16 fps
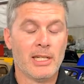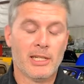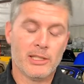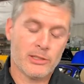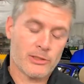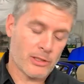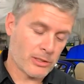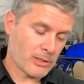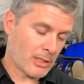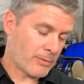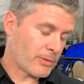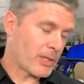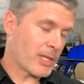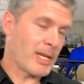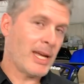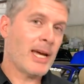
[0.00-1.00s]
It starts off
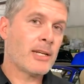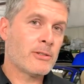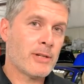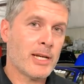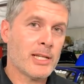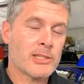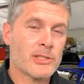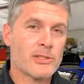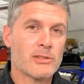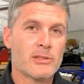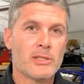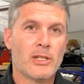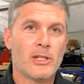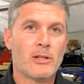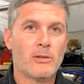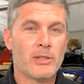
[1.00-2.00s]
with an address,
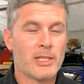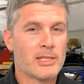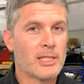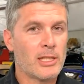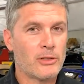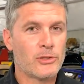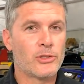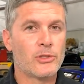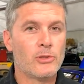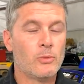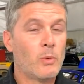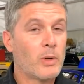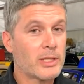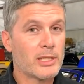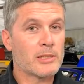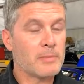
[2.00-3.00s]
you know, that tells you
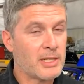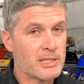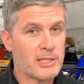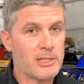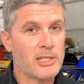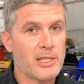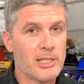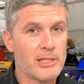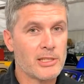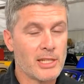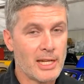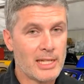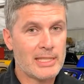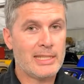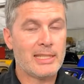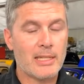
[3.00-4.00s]
what this message is, an
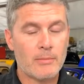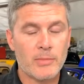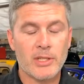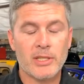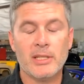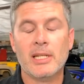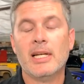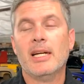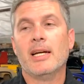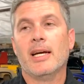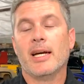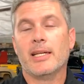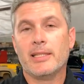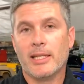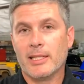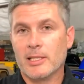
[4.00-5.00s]
ID number,
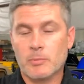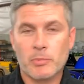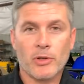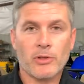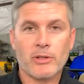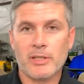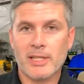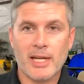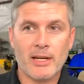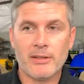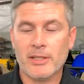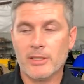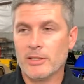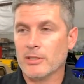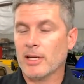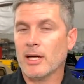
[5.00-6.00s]
and then it's broken down
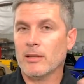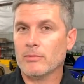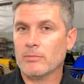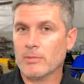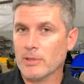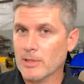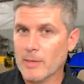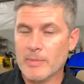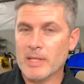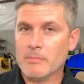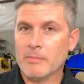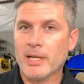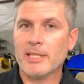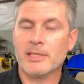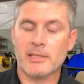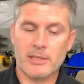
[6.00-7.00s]
into how many
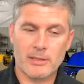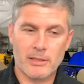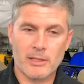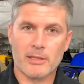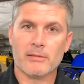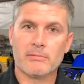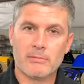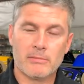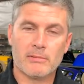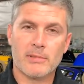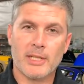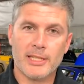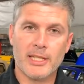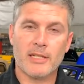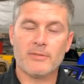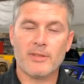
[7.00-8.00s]
bytes it are
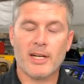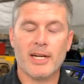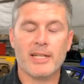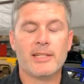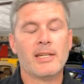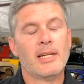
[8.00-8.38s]
identified,